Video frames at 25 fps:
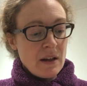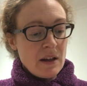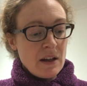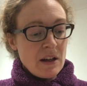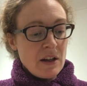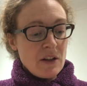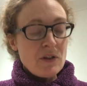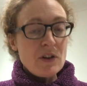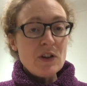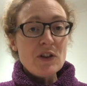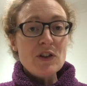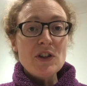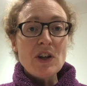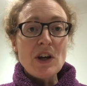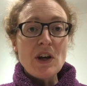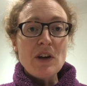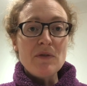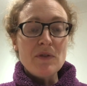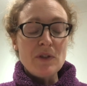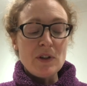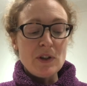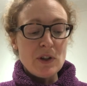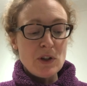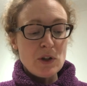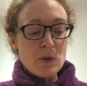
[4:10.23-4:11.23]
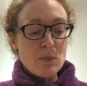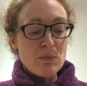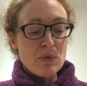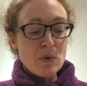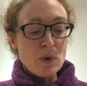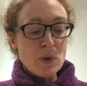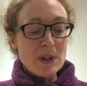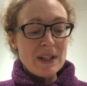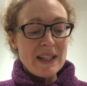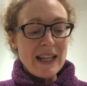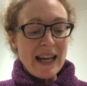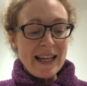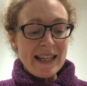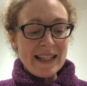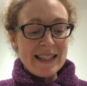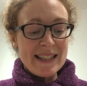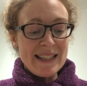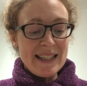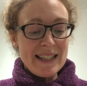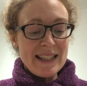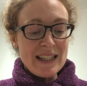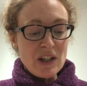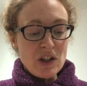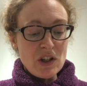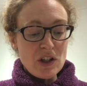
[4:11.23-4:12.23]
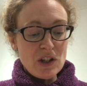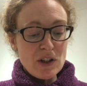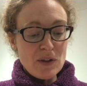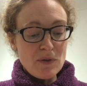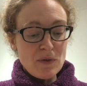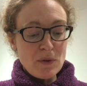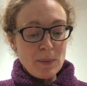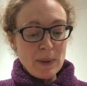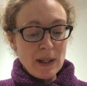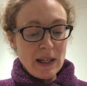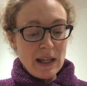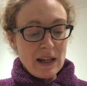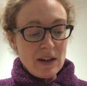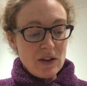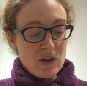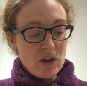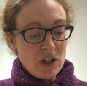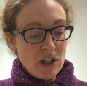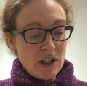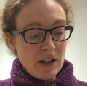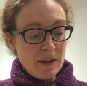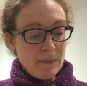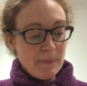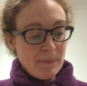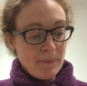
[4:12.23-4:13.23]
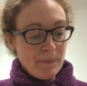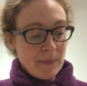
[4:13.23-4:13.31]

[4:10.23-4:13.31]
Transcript: The servants brought tasty dishes from the kitchen.